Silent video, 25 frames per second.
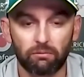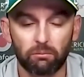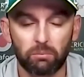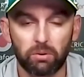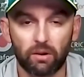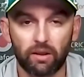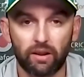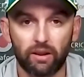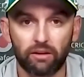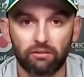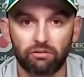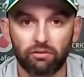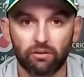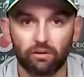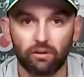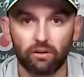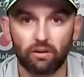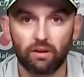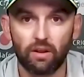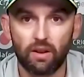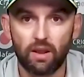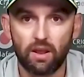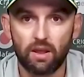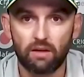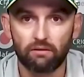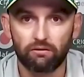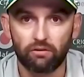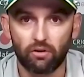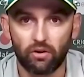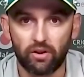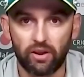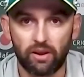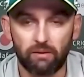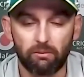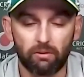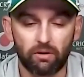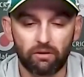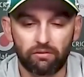plans for
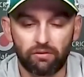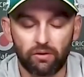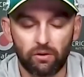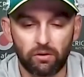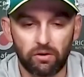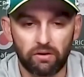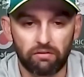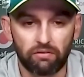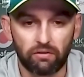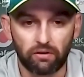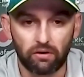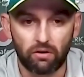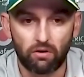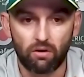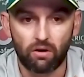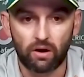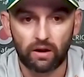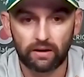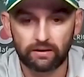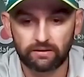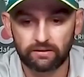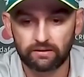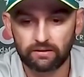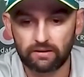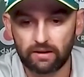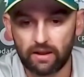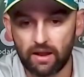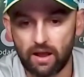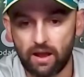him and a few different guys.